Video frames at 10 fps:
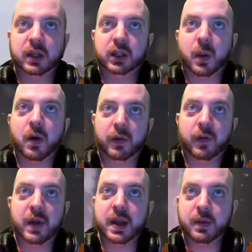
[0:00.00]
show it
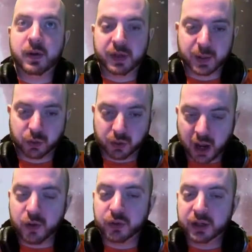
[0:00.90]
for any of the special
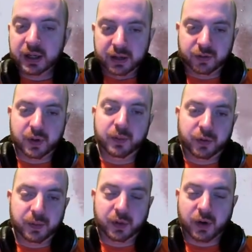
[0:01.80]
code
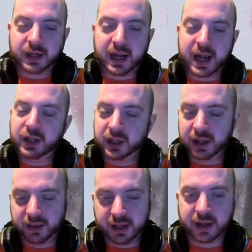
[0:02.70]
from the Crytek engine
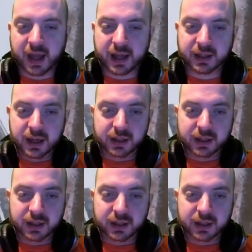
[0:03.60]
and things like that.